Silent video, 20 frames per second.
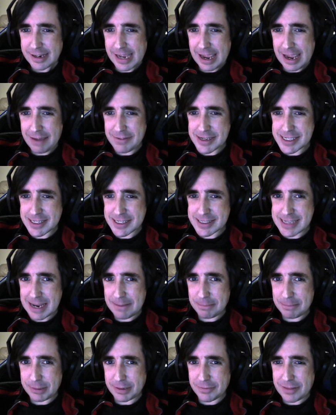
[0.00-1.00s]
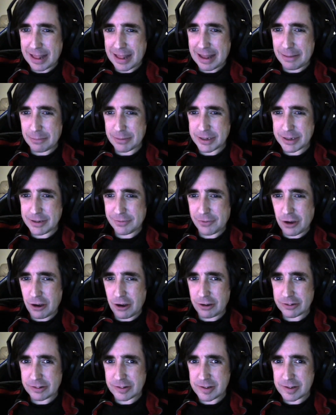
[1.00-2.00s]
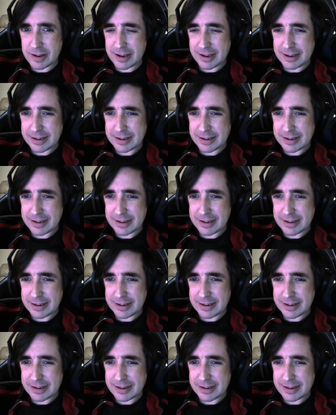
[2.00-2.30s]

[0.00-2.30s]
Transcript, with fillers: egregious example of that, where you've got